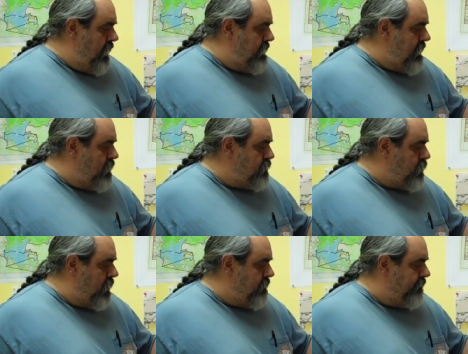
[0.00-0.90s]
and that
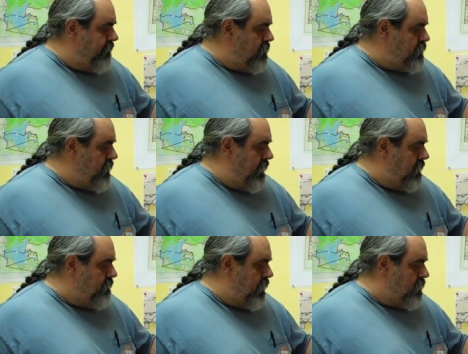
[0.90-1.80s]
was where the fur
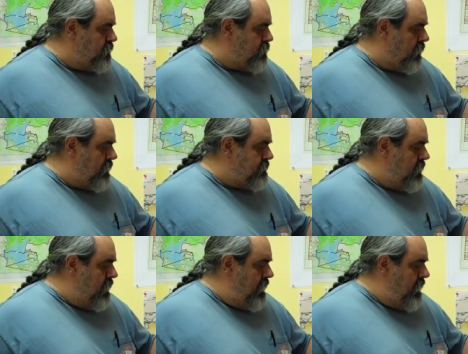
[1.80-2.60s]
trading post was.